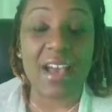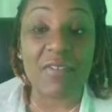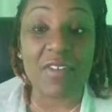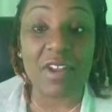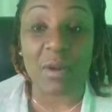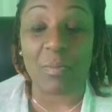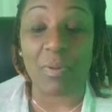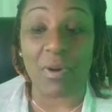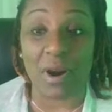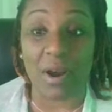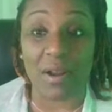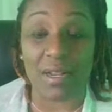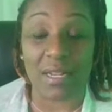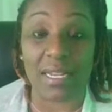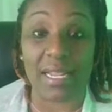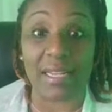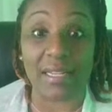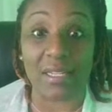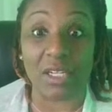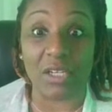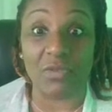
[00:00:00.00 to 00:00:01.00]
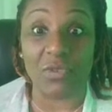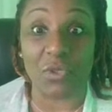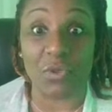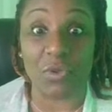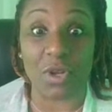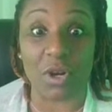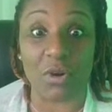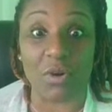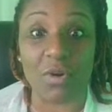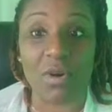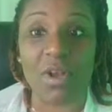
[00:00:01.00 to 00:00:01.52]
having a partner that loves you,
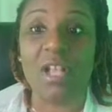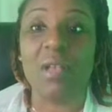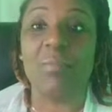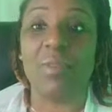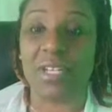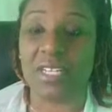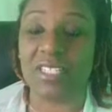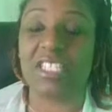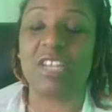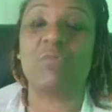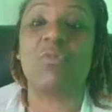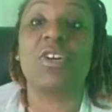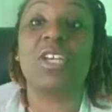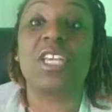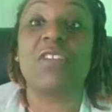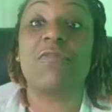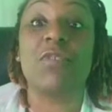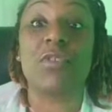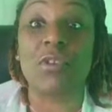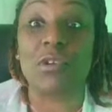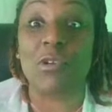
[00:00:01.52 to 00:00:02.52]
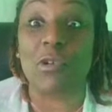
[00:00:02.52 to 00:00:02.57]
though, because they will give you the